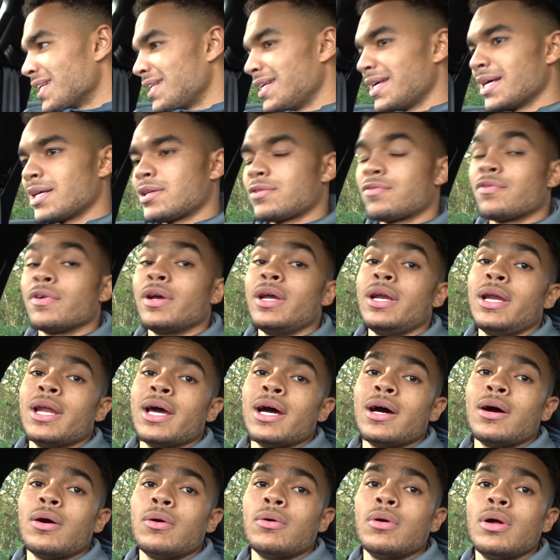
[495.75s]
the S3
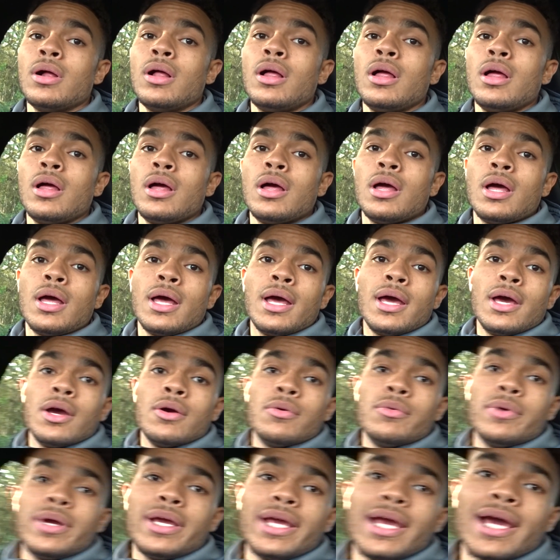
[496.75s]
now,
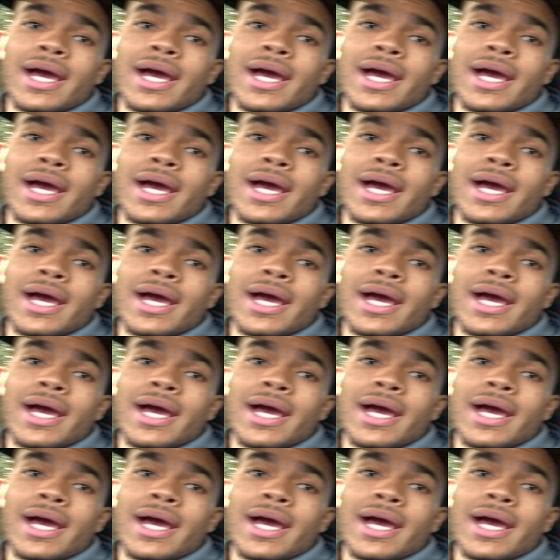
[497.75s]
we